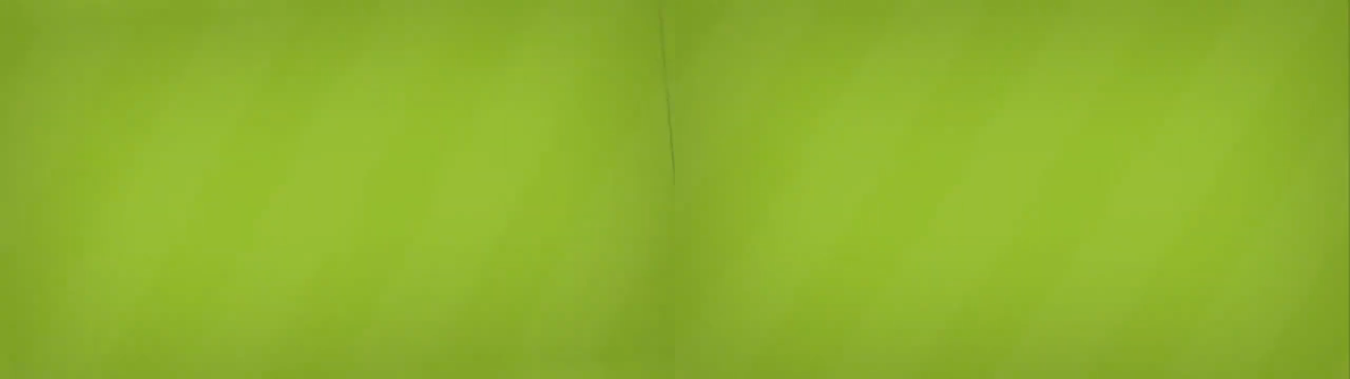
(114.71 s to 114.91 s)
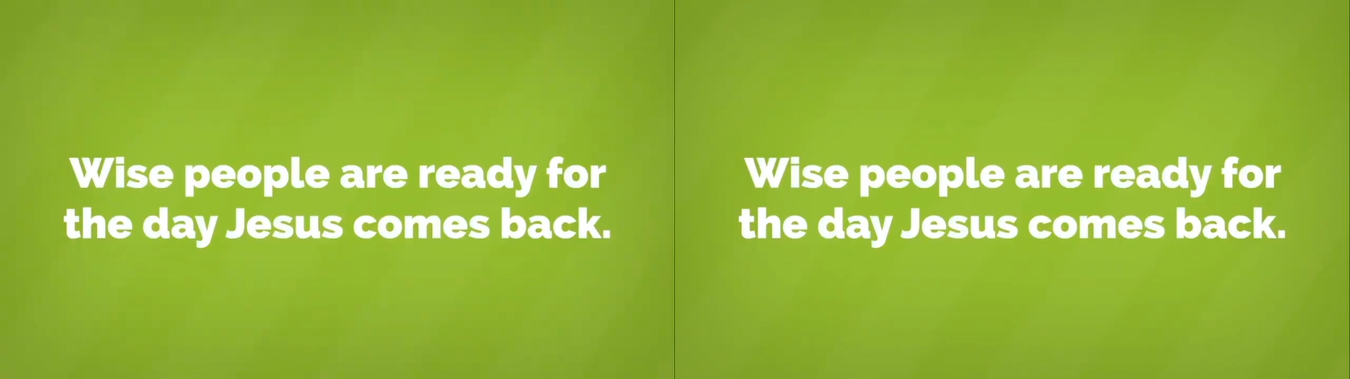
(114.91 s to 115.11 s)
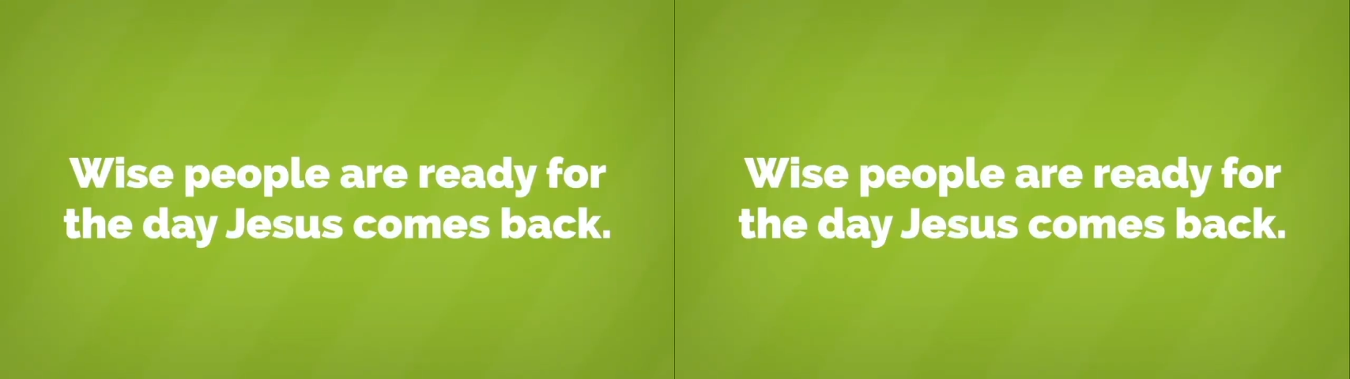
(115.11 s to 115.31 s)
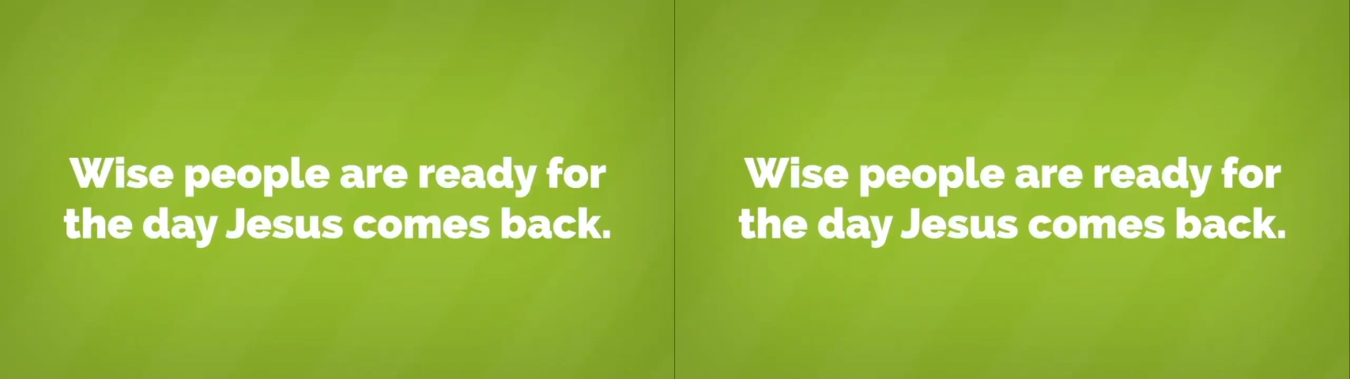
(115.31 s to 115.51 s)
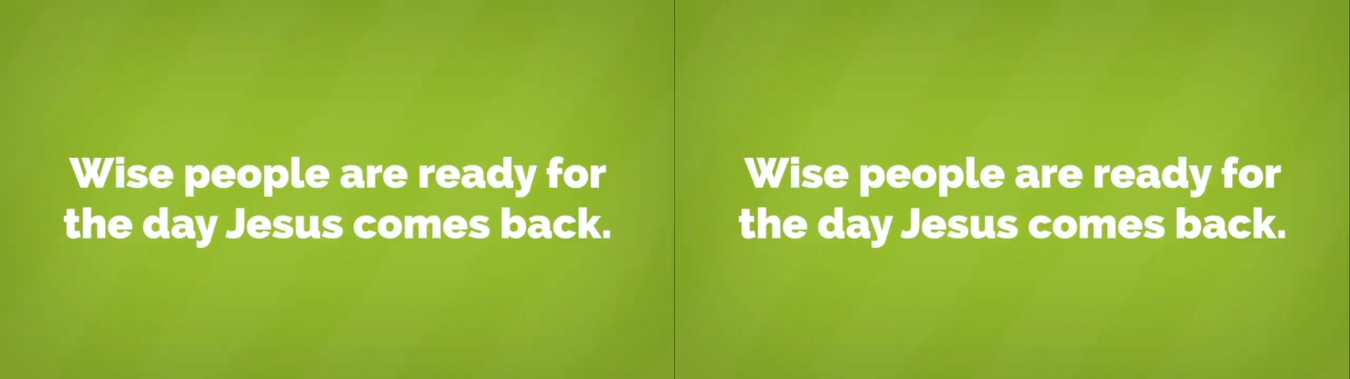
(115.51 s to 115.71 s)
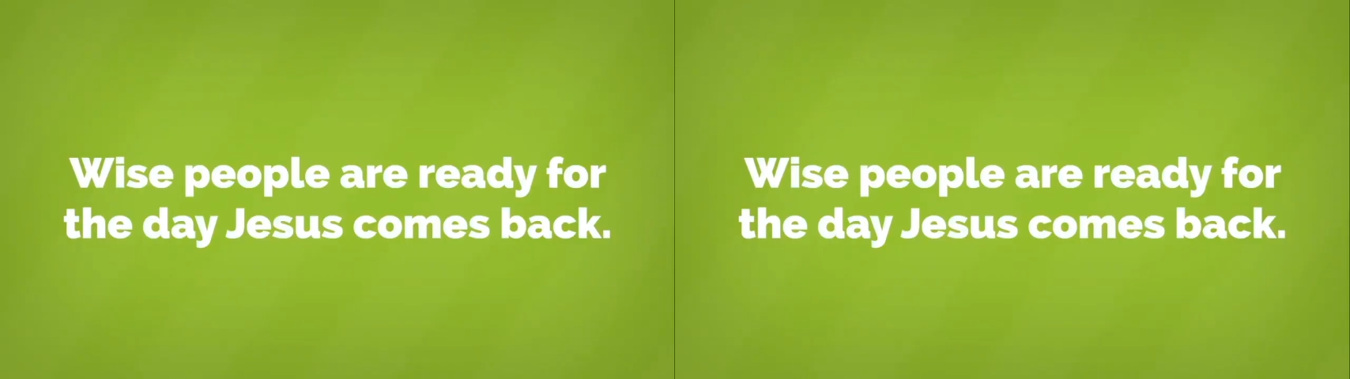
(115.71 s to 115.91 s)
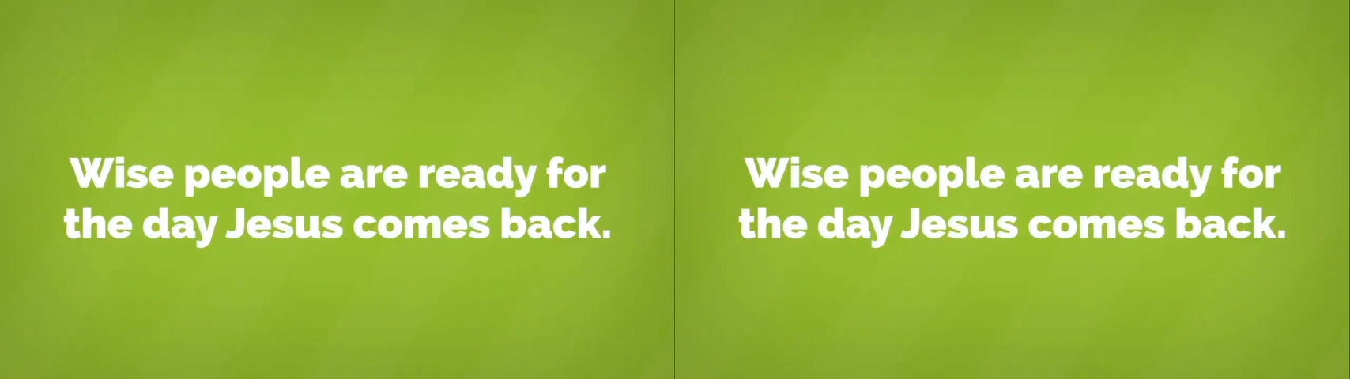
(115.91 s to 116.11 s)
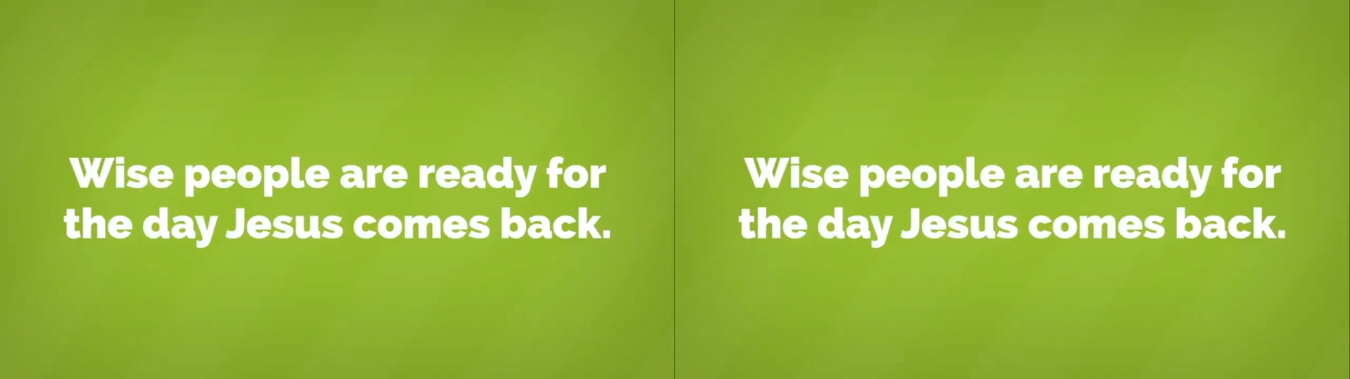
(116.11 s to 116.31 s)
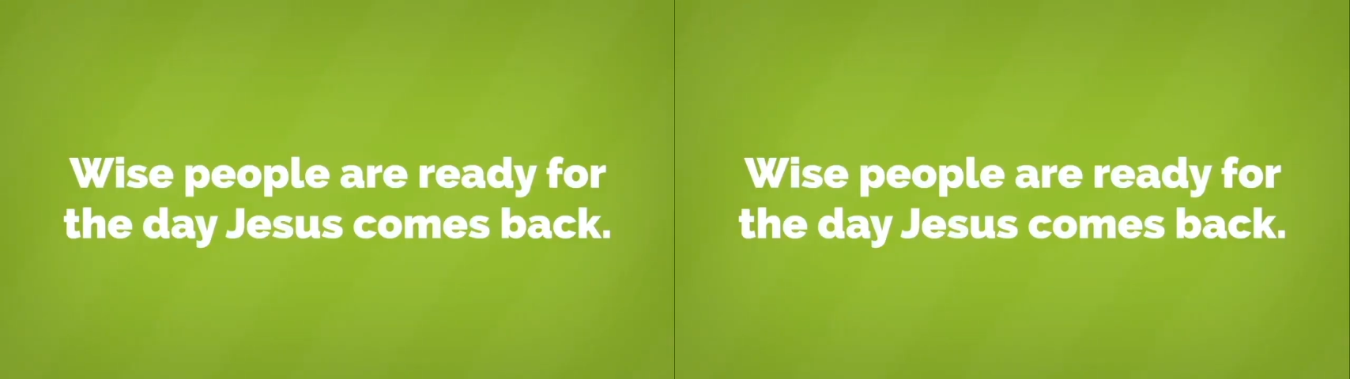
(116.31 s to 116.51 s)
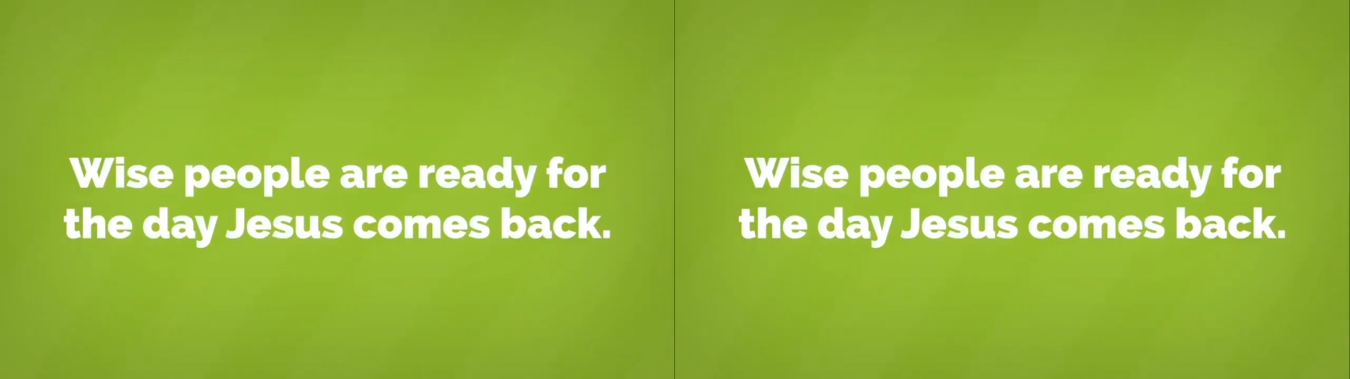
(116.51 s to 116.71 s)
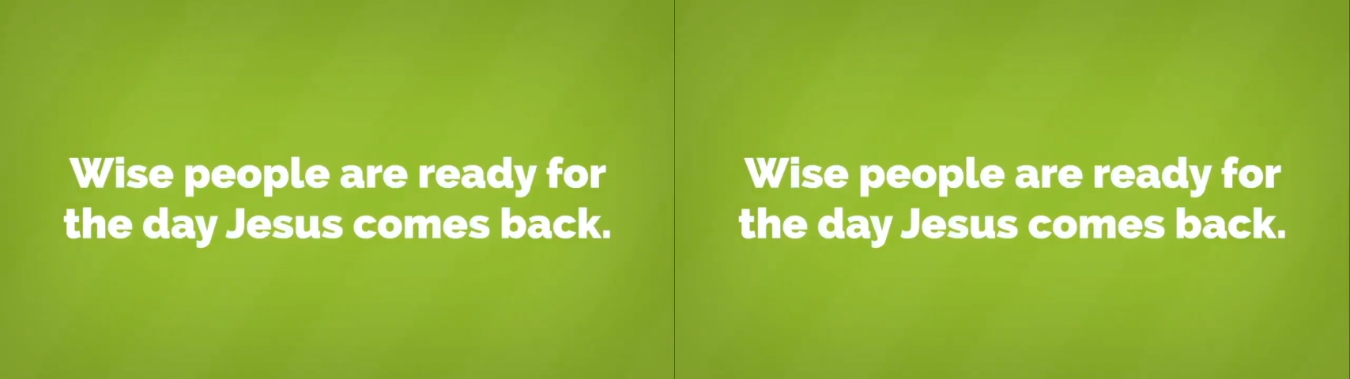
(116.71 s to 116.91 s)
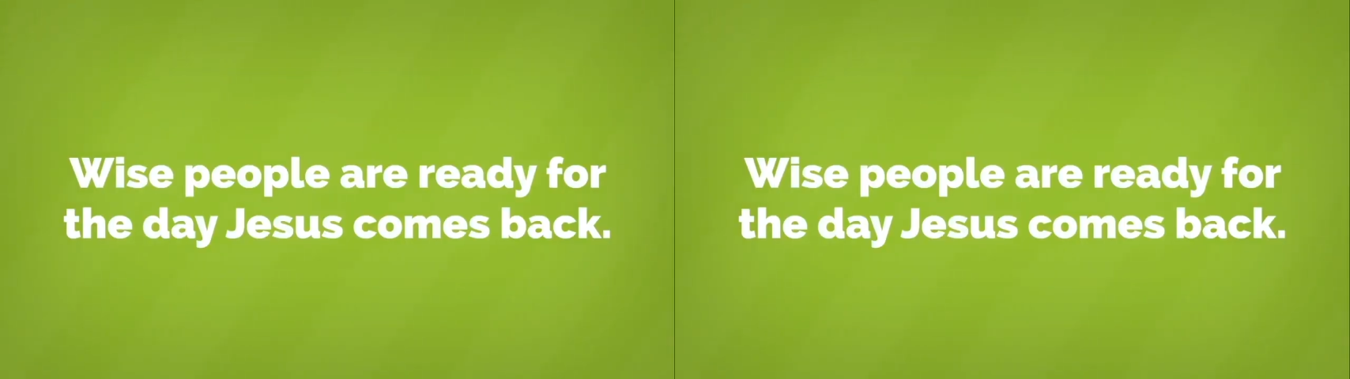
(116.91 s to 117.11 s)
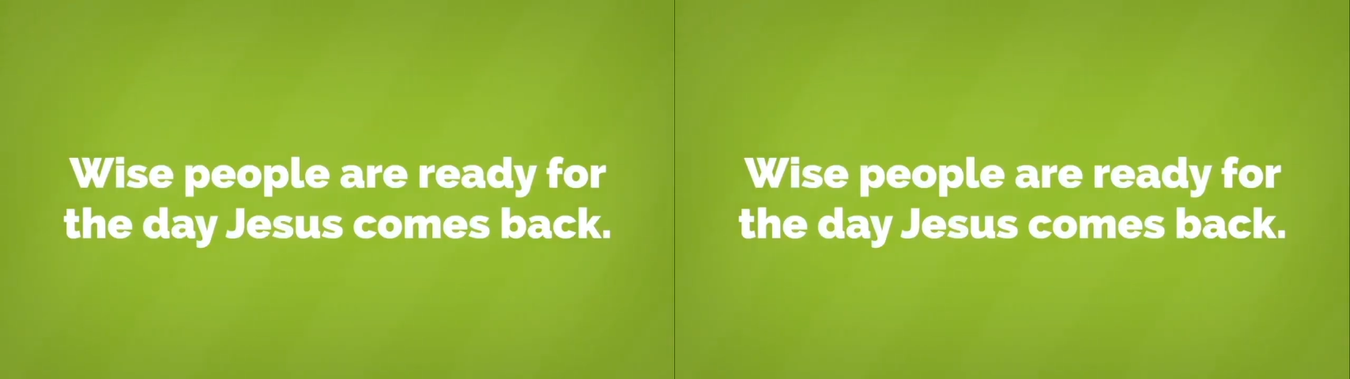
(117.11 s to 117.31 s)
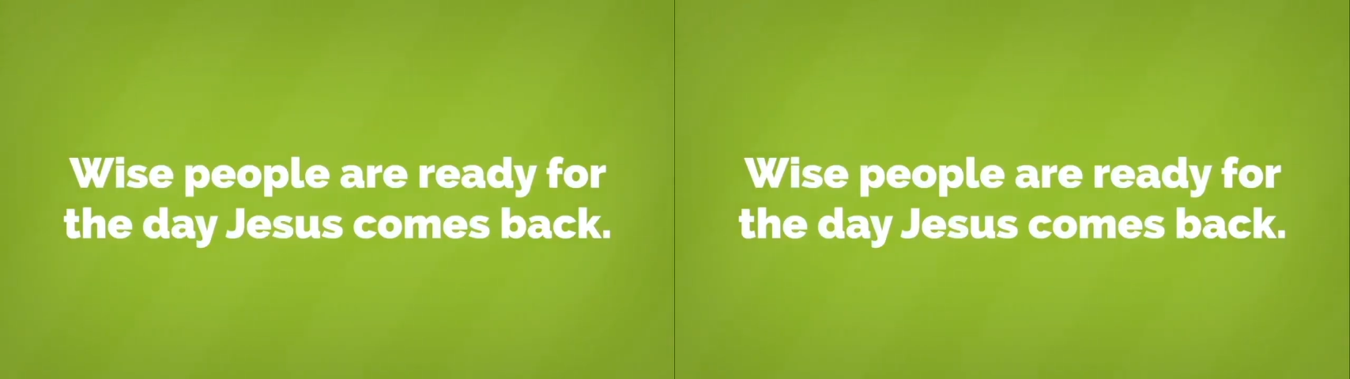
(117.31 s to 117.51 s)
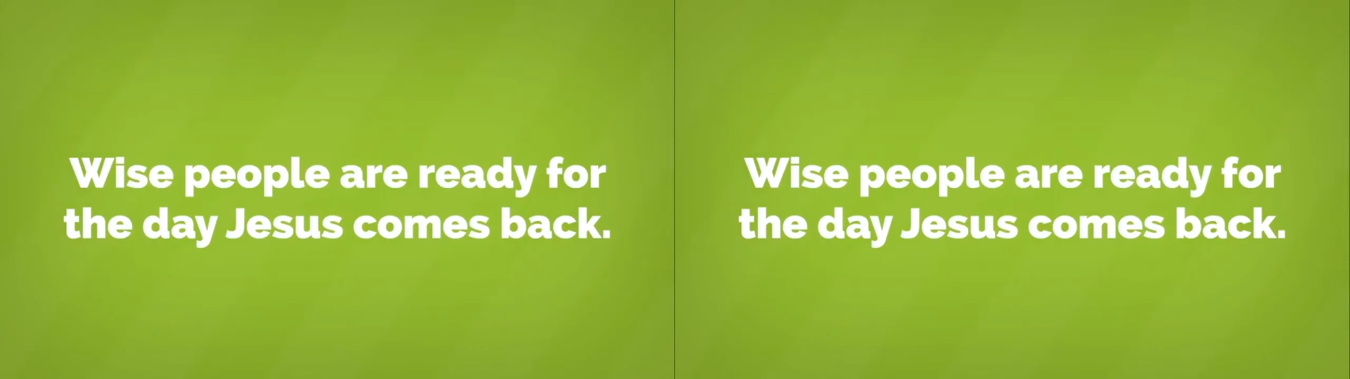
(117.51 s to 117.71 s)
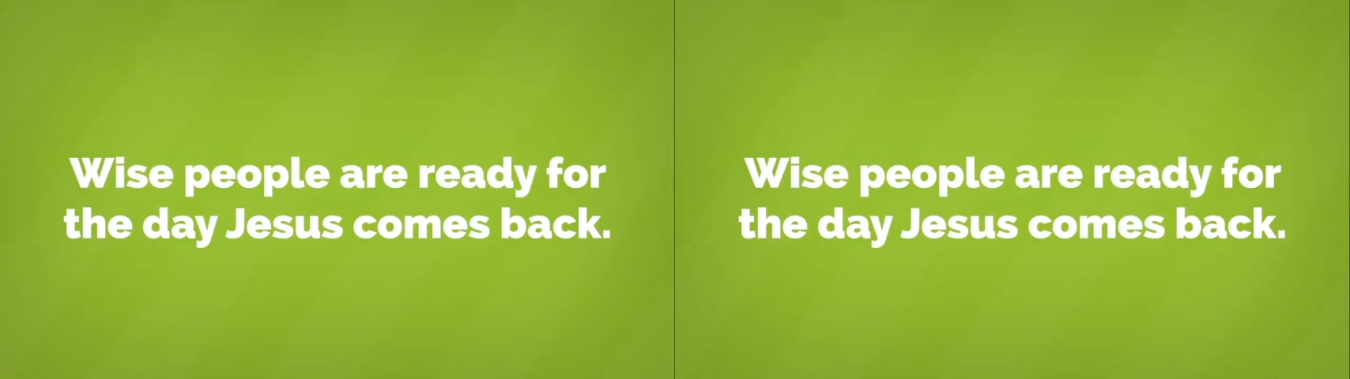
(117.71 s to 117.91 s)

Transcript: Nobody's mouth can be seen.